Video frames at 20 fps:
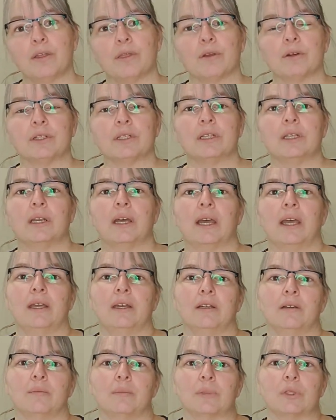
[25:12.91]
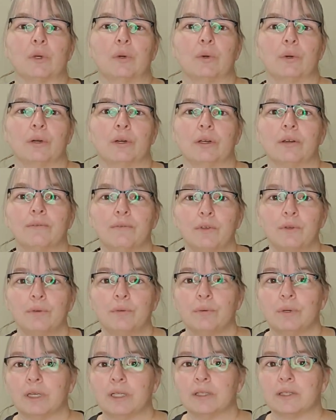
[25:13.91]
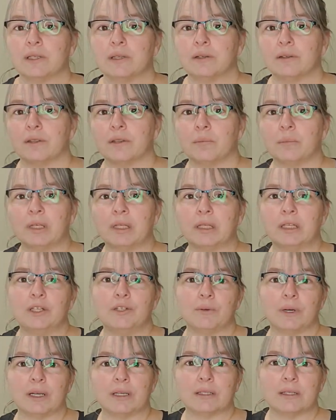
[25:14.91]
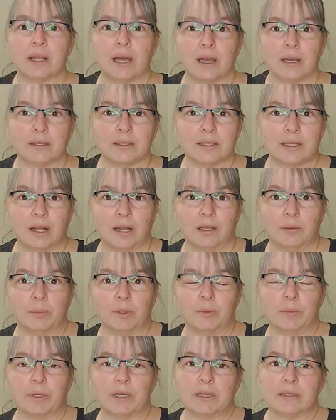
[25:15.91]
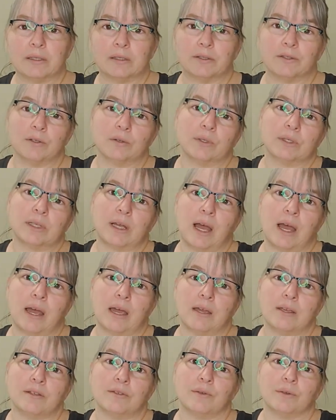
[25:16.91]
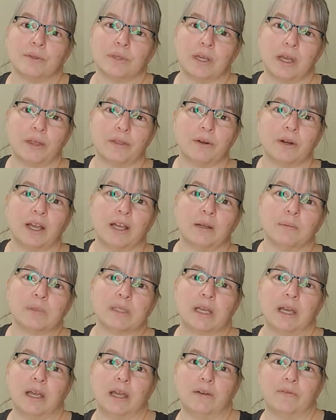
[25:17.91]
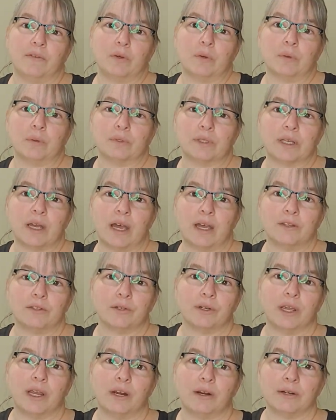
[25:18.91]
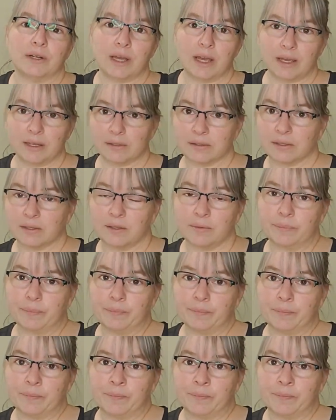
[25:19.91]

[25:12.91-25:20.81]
13 items. Or if you consider the Millie dress not sellable because there's no size, or the other items that have no size or care tags in them,